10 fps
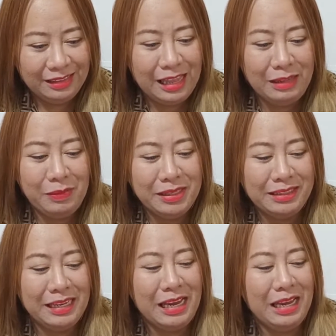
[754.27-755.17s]
Let me
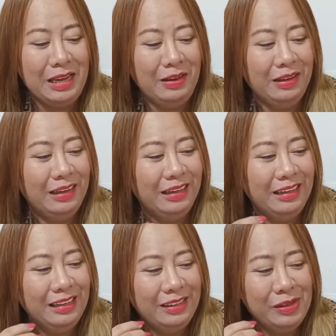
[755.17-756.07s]
see.
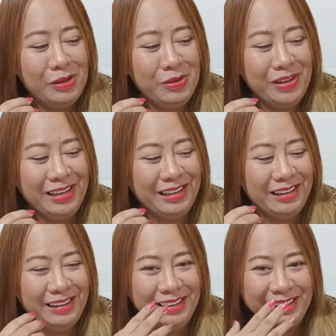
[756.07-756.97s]
Oh my
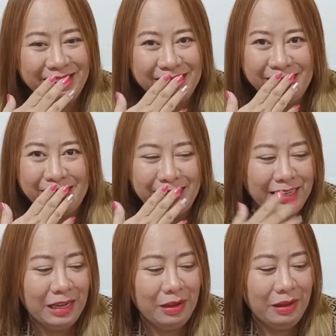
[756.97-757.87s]

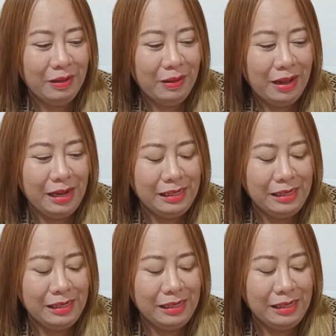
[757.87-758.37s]
god!